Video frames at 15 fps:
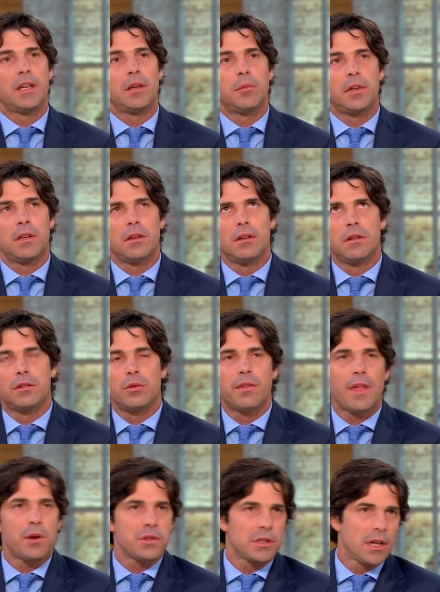him in
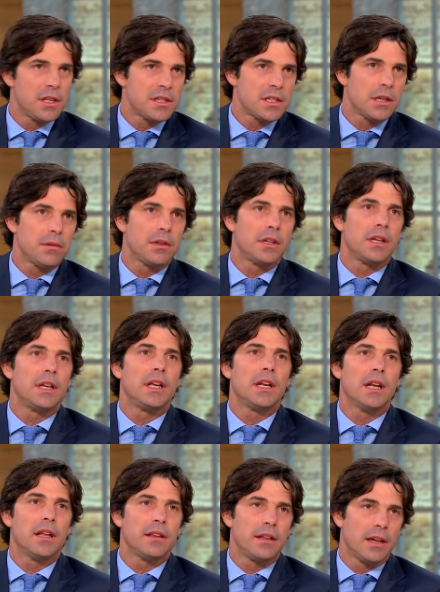2007 in
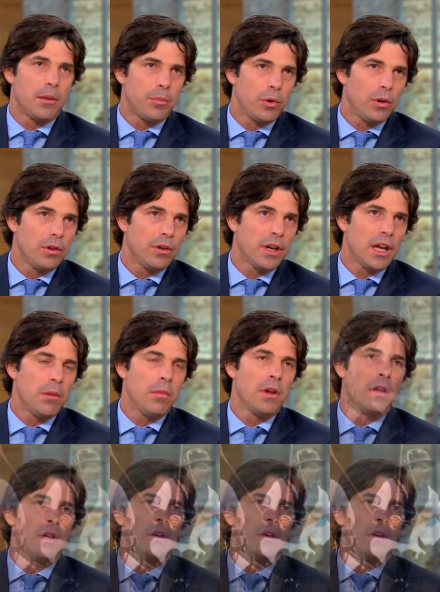England in a polo game.